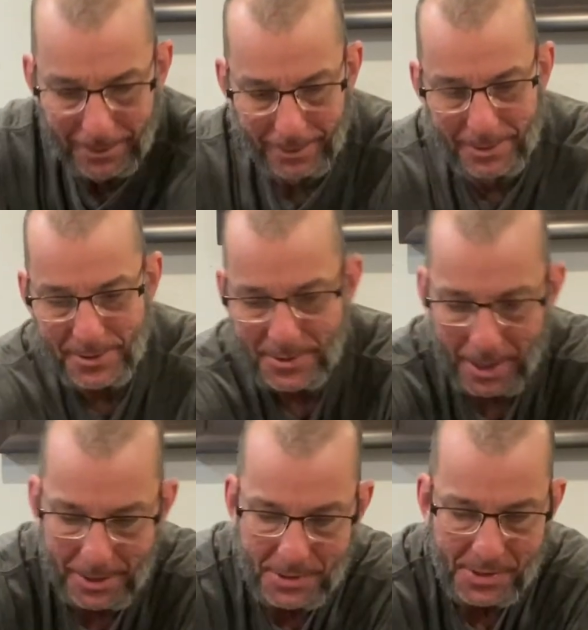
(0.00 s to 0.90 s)
It's
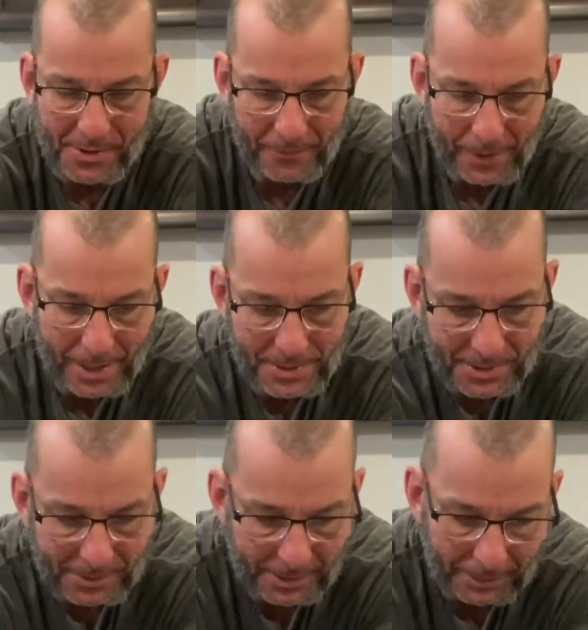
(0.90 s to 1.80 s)
not just a
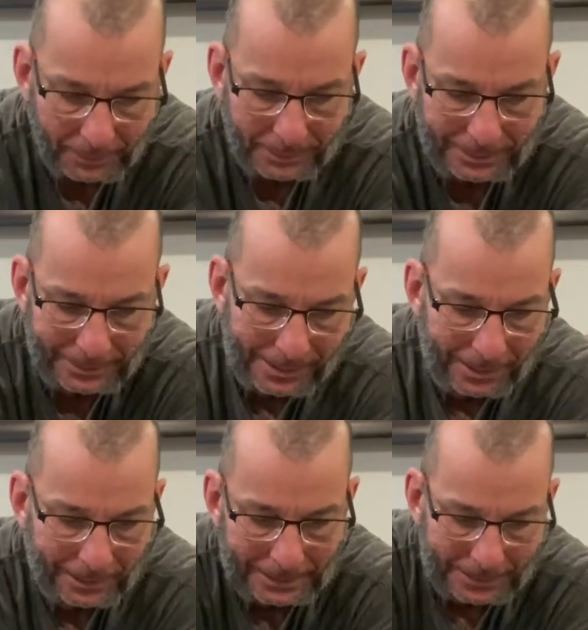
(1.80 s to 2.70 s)
fashion thing.
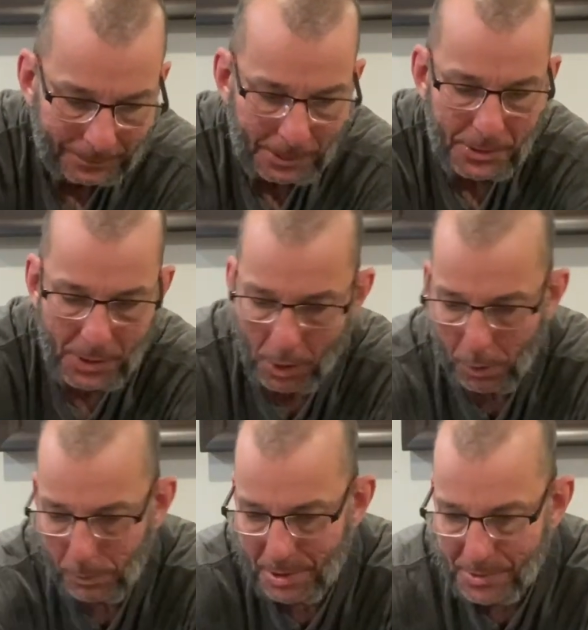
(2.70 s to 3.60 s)
There's
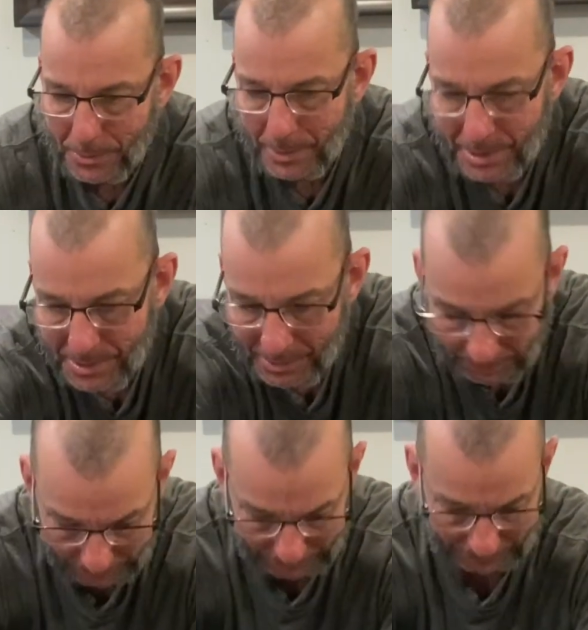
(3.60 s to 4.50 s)
always a reason
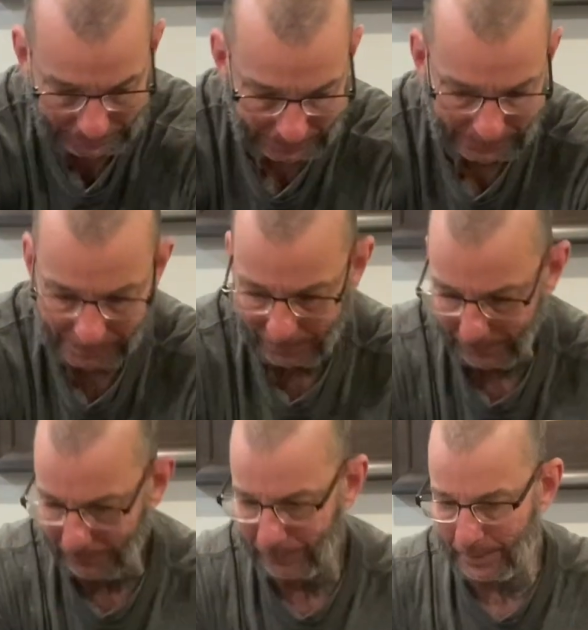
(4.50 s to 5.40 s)

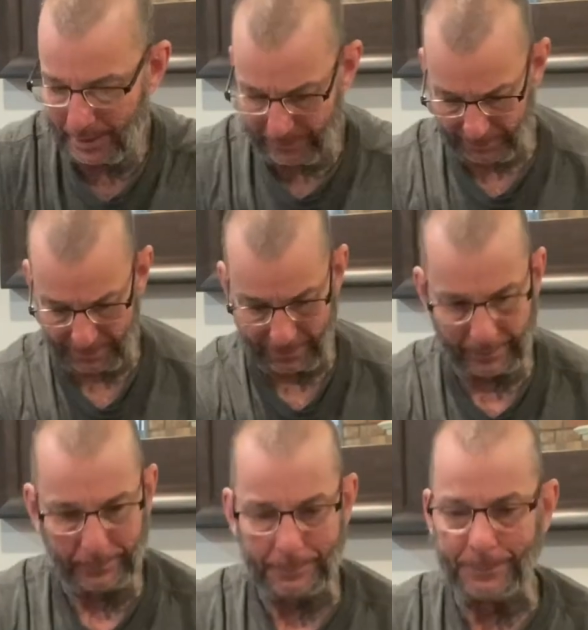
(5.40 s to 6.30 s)
for everything.
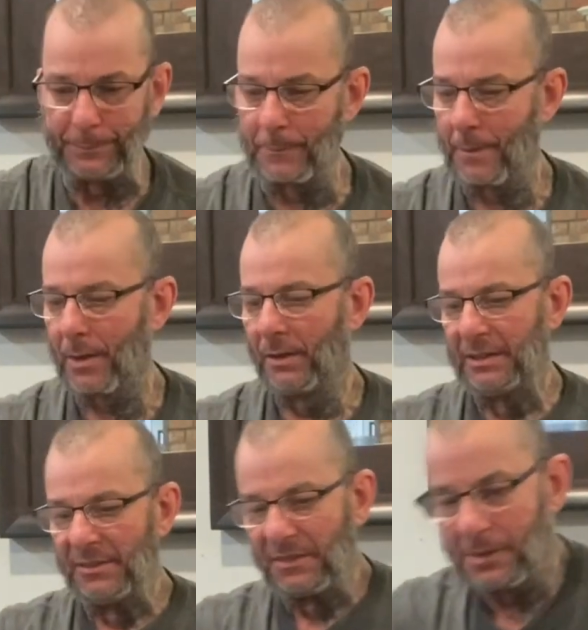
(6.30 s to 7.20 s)

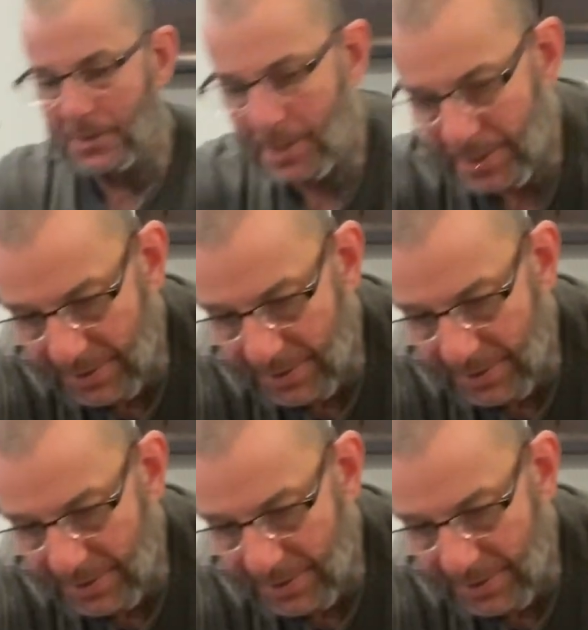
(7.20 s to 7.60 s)
So that's